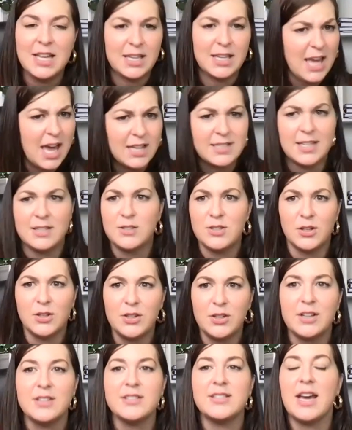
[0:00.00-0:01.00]
Like, yeah, it sounds so
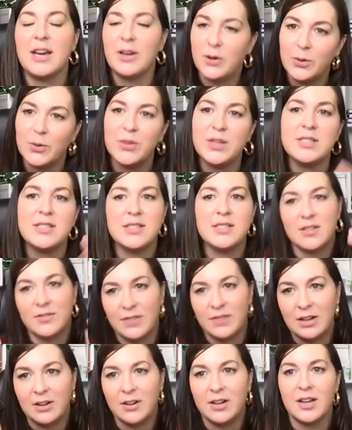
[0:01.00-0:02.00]
good. I was like, cool, this is the
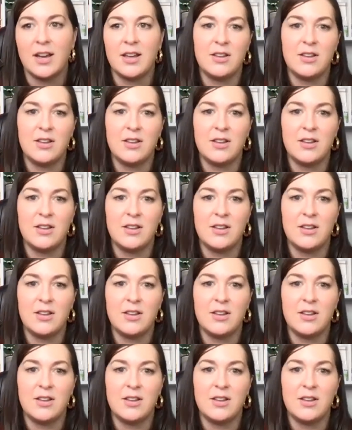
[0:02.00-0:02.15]
fingering